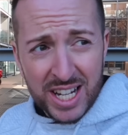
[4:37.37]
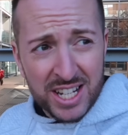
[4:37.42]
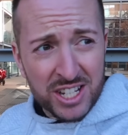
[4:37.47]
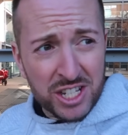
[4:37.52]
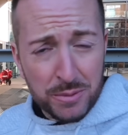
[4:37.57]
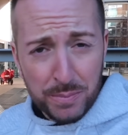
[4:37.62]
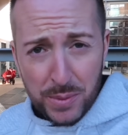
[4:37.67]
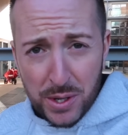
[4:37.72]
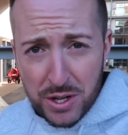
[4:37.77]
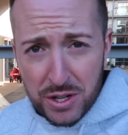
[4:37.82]
a
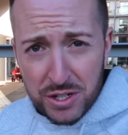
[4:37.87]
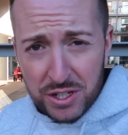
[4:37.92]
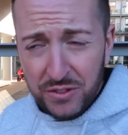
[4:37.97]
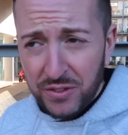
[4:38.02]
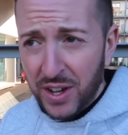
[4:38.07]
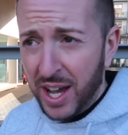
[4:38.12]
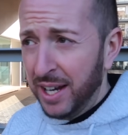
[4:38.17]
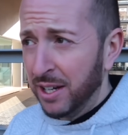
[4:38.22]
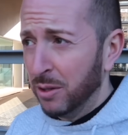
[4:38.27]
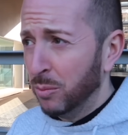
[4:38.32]
Spurs
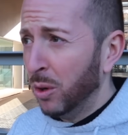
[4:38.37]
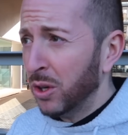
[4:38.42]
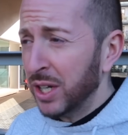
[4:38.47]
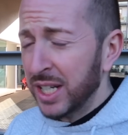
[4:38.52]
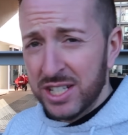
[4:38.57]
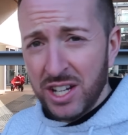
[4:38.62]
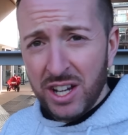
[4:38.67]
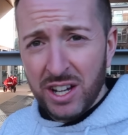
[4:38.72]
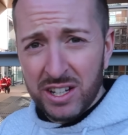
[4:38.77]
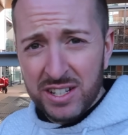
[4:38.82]
fan, and what he
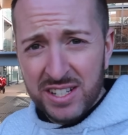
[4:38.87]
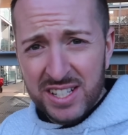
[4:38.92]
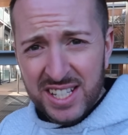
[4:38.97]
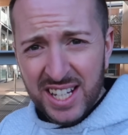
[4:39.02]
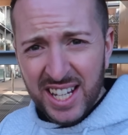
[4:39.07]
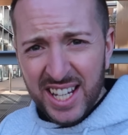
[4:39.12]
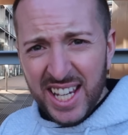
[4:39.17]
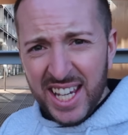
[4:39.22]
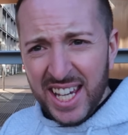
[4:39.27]
does